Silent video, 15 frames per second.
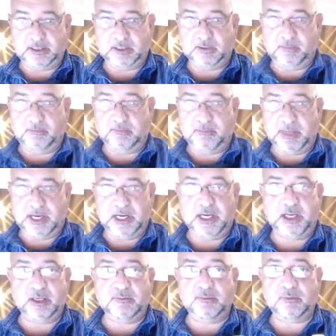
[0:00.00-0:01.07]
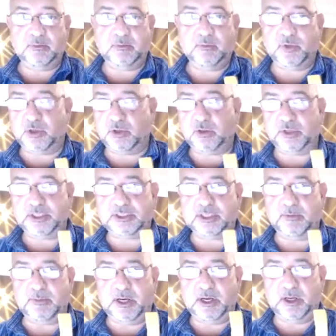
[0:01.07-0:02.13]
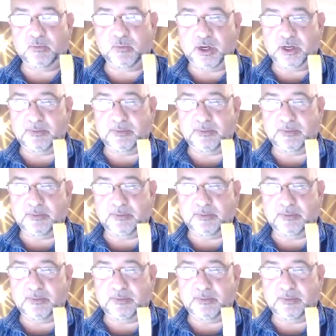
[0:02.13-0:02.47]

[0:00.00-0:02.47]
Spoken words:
medium, we'll call this the medium one,